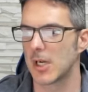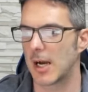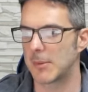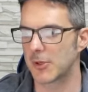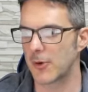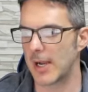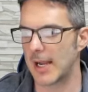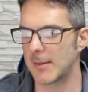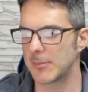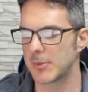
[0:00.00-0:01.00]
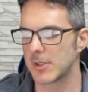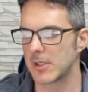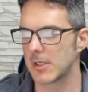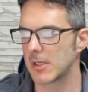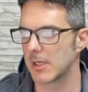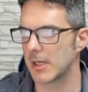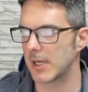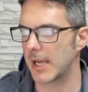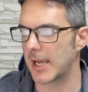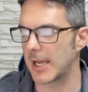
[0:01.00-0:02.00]
I'm going to grab
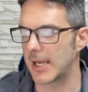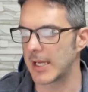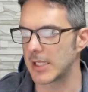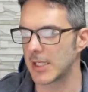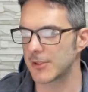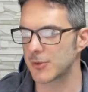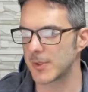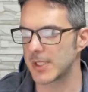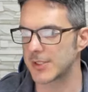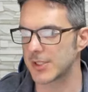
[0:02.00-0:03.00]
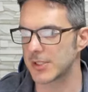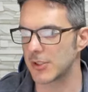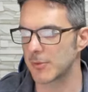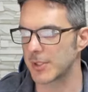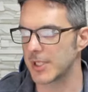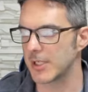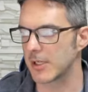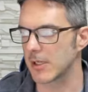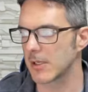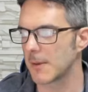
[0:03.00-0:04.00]
another 2960 over
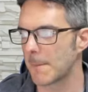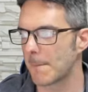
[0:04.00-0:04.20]
here.